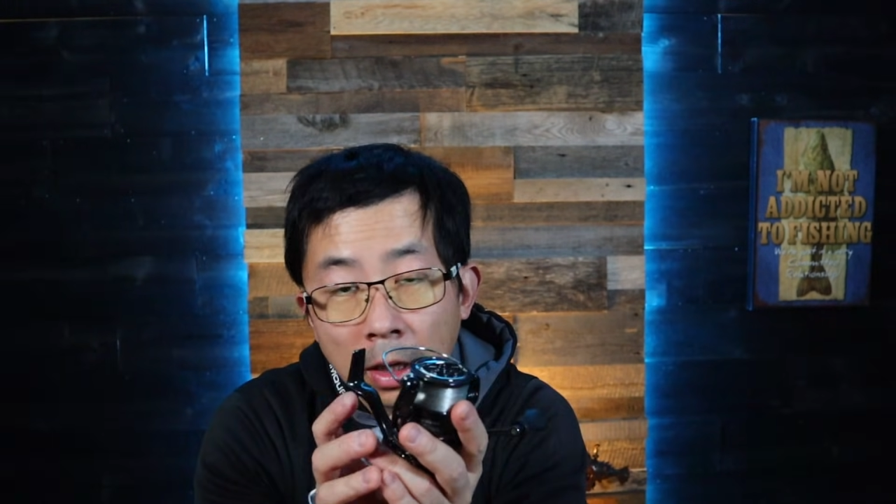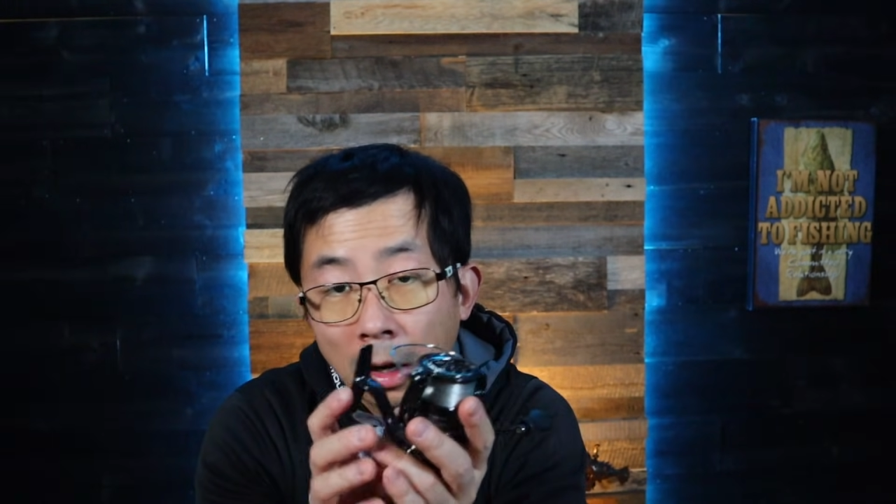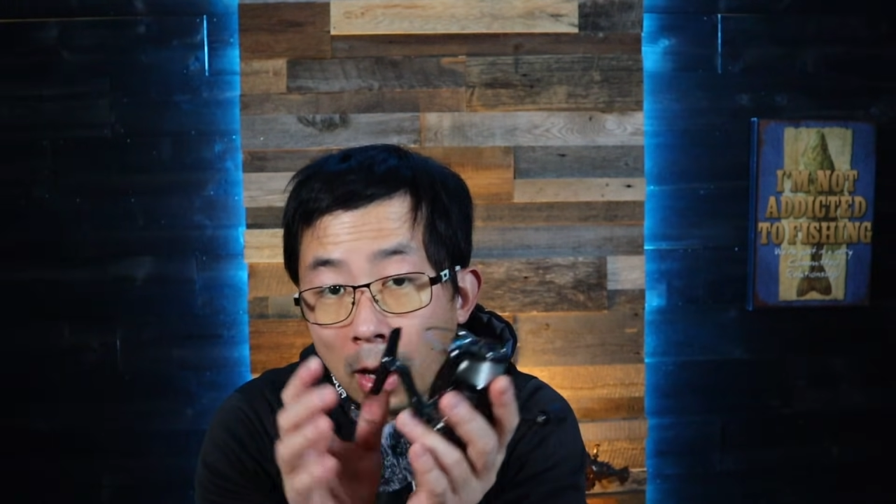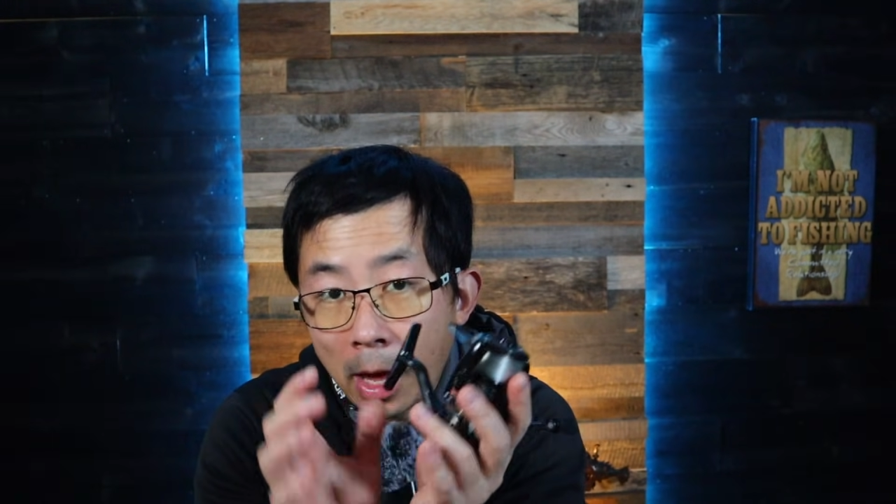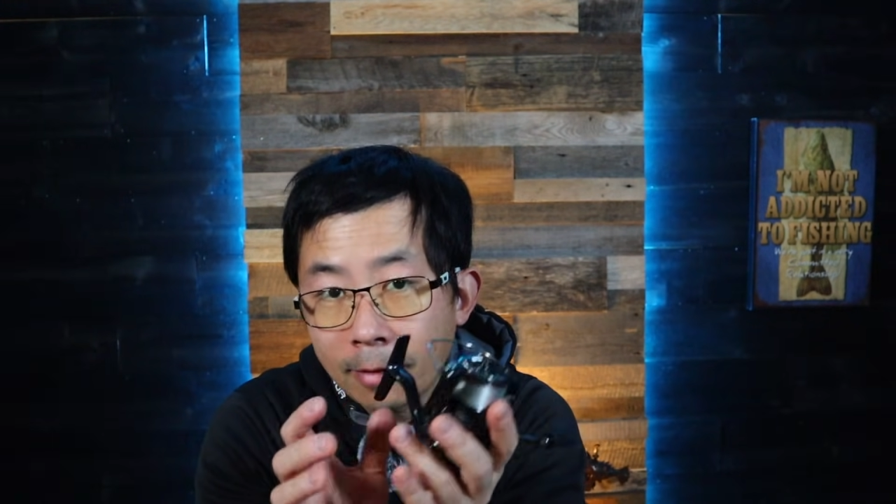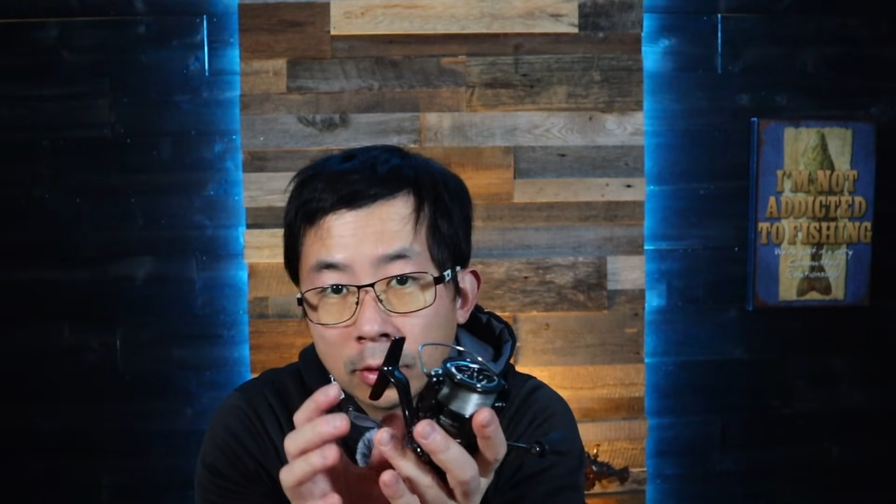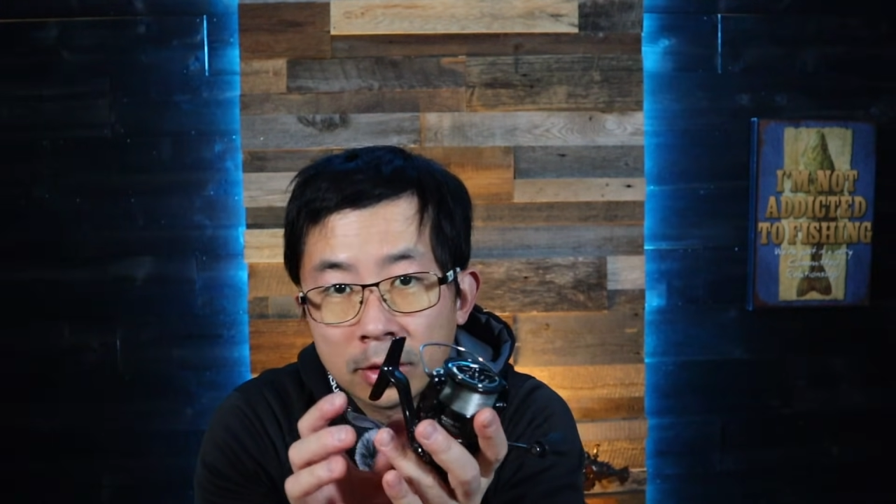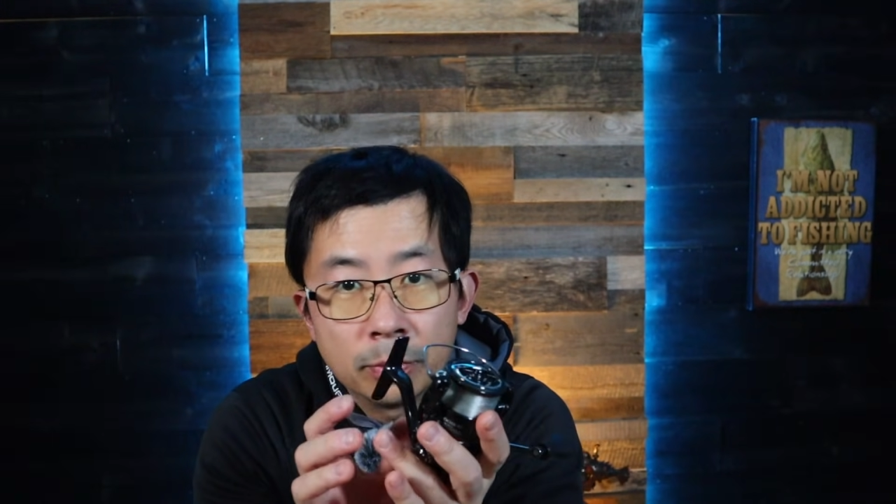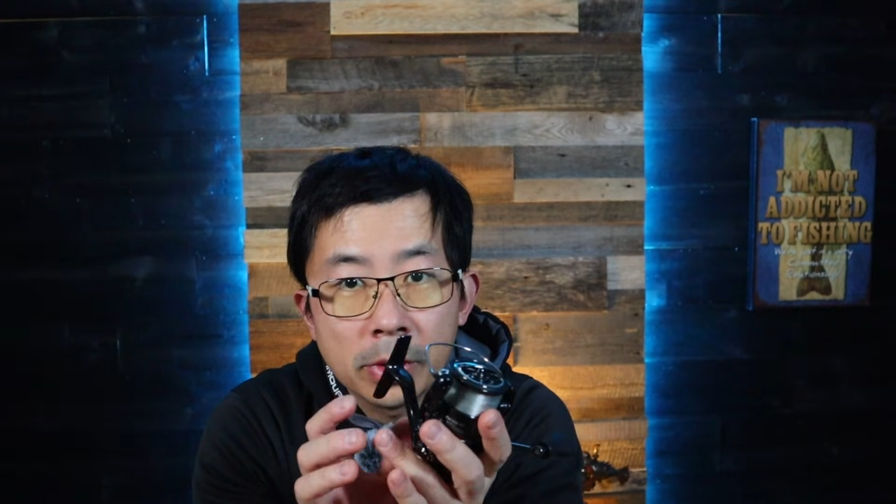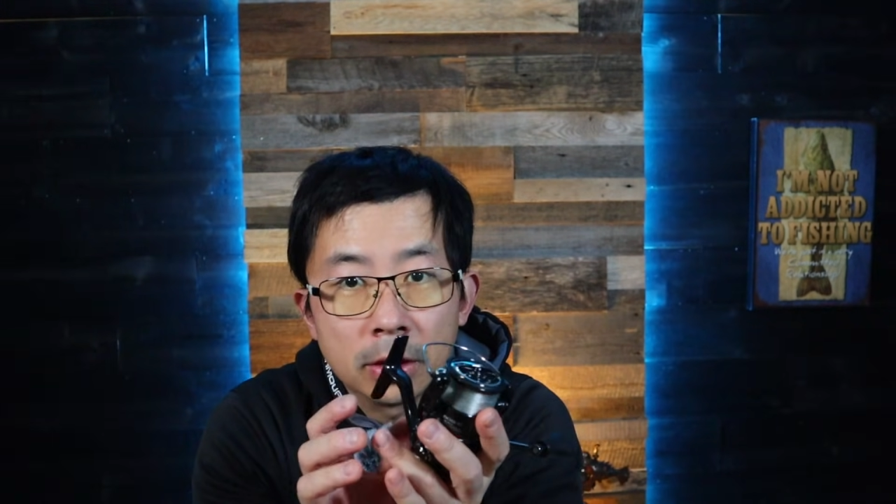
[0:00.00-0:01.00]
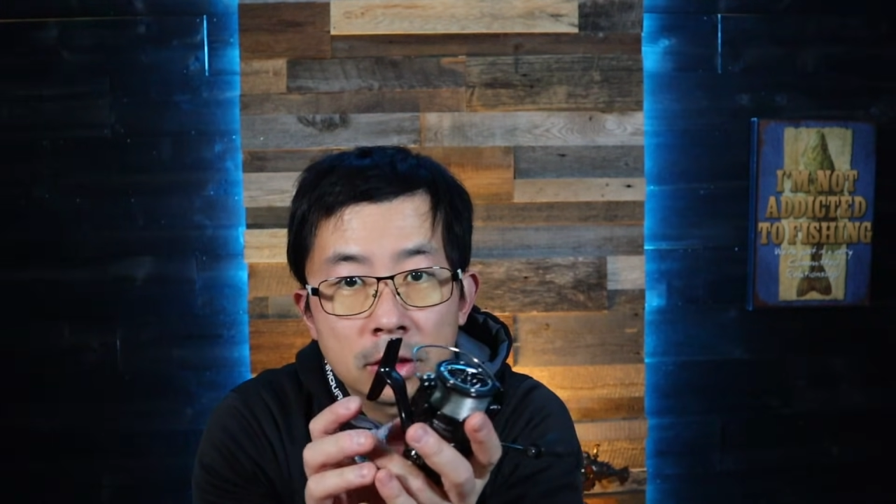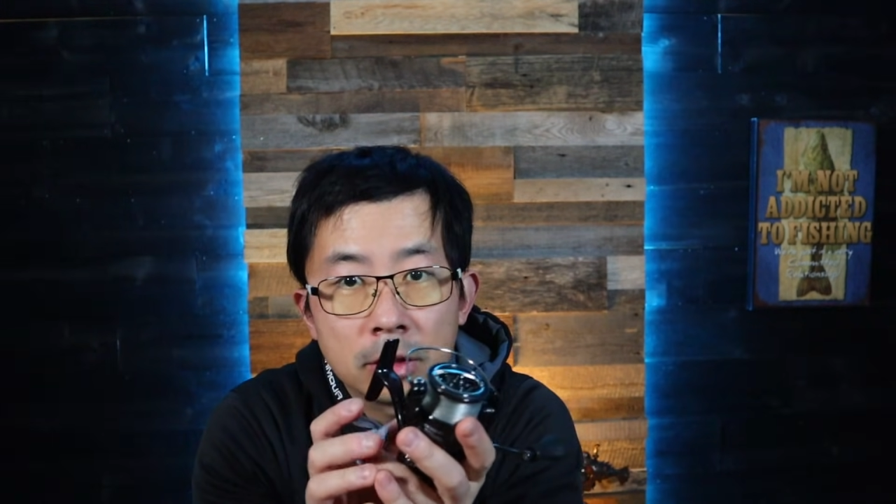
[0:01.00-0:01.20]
Now, I have to admit,